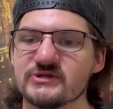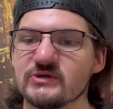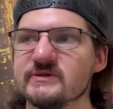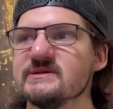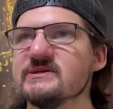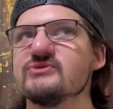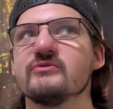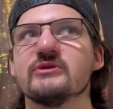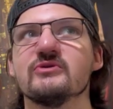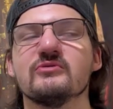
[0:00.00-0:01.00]
So it's,
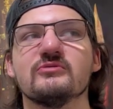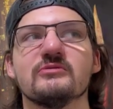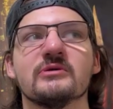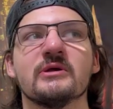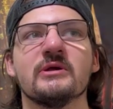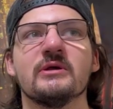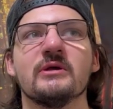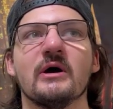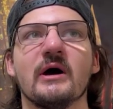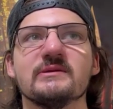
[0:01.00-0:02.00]
it's really cool
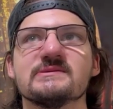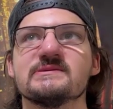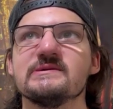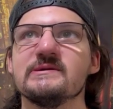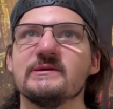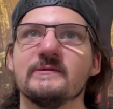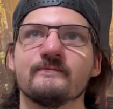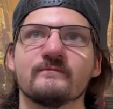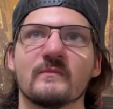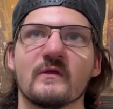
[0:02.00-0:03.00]
uh, to
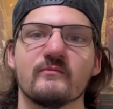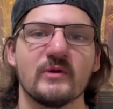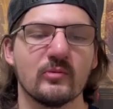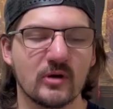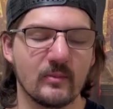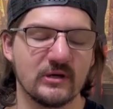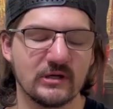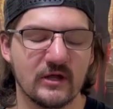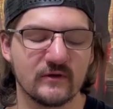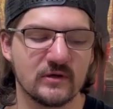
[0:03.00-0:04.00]
see people
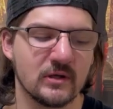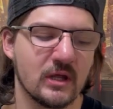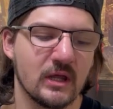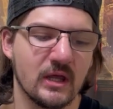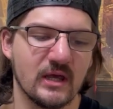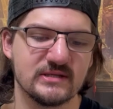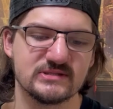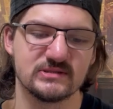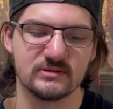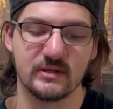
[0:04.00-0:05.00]
coming together
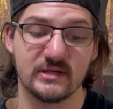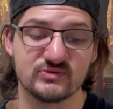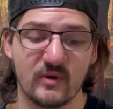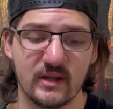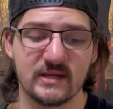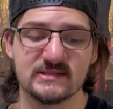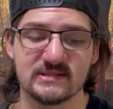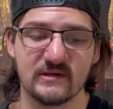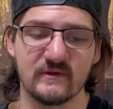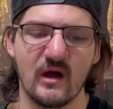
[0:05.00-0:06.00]
as as well
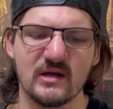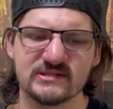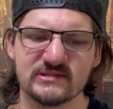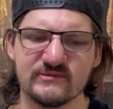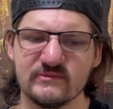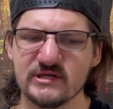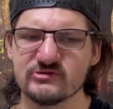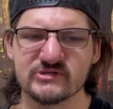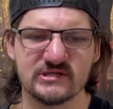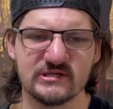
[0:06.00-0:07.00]
as uh, the awesome,
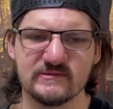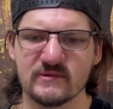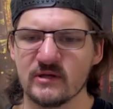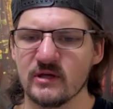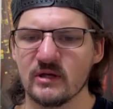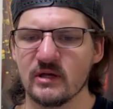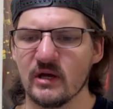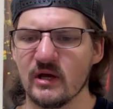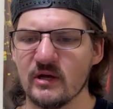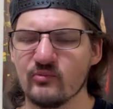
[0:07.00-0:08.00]
interesting,
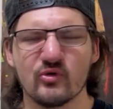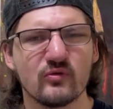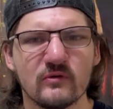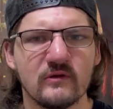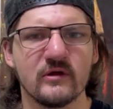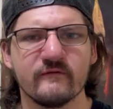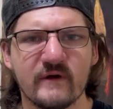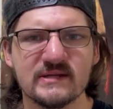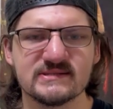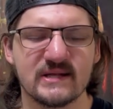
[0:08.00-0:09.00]
uh, brutal
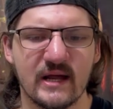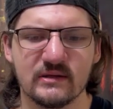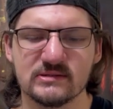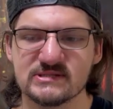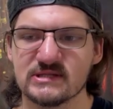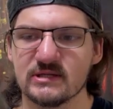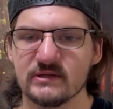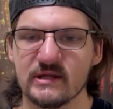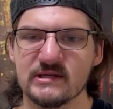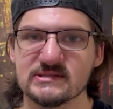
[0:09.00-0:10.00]
fight
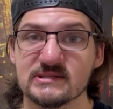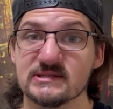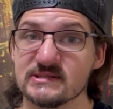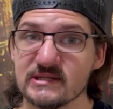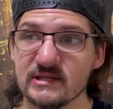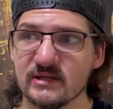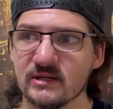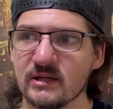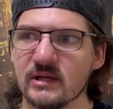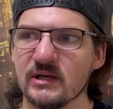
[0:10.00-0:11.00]
styles that is
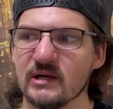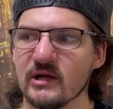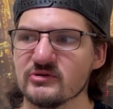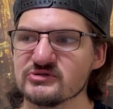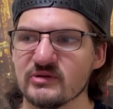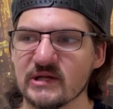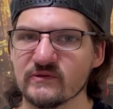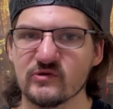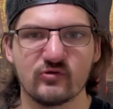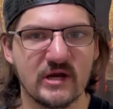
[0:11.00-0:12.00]
seen. And I also
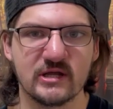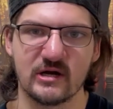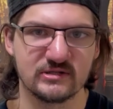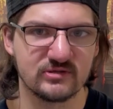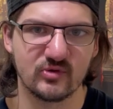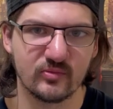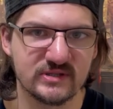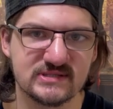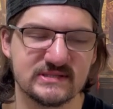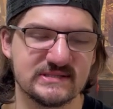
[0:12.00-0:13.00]
like great character
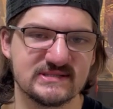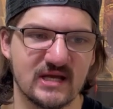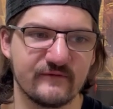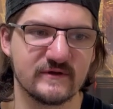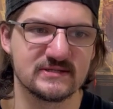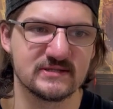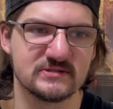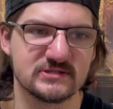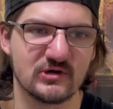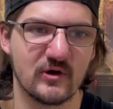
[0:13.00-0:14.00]
moments inside of
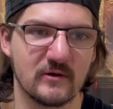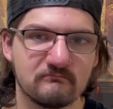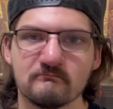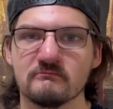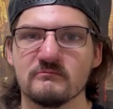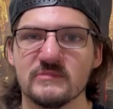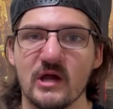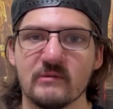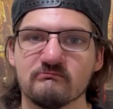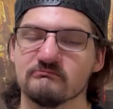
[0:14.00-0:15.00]
it. So uh,
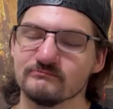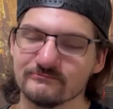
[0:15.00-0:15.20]
yeah.